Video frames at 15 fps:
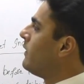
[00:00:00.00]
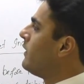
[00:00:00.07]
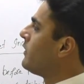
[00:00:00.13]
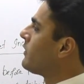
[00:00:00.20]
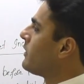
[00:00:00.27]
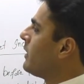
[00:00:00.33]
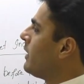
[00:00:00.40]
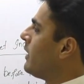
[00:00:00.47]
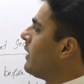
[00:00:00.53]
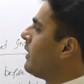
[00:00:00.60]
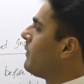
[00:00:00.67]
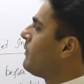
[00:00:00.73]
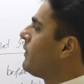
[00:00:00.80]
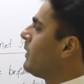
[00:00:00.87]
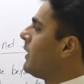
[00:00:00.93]
This
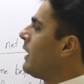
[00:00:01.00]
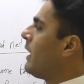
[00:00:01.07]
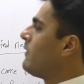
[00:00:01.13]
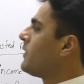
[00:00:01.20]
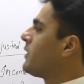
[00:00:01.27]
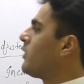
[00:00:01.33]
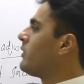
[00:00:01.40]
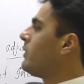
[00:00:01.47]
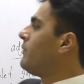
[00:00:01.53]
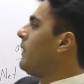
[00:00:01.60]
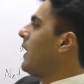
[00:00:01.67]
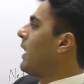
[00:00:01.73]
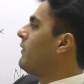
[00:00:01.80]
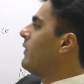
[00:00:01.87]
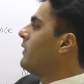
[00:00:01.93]

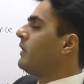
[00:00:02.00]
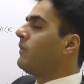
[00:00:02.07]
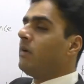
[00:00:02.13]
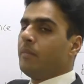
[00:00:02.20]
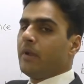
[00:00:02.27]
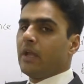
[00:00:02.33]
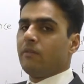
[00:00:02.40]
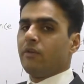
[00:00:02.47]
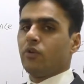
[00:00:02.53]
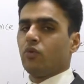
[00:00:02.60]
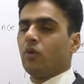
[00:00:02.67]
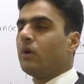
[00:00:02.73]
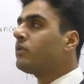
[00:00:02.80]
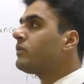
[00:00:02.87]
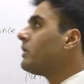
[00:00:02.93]
11,500 will be
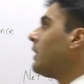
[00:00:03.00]
given to